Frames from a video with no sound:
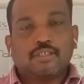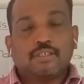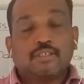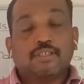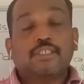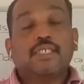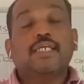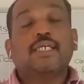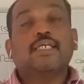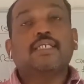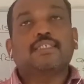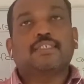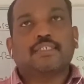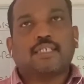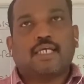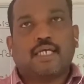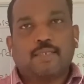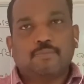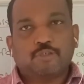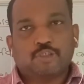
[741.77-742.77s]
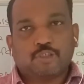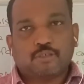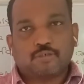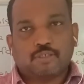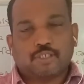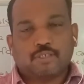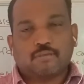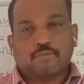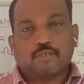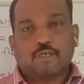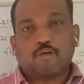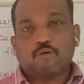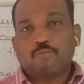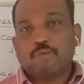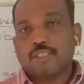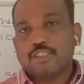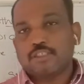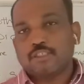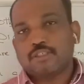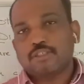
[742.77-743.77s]
Yes, I'm sure. How
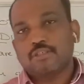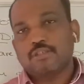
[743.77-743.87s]
much?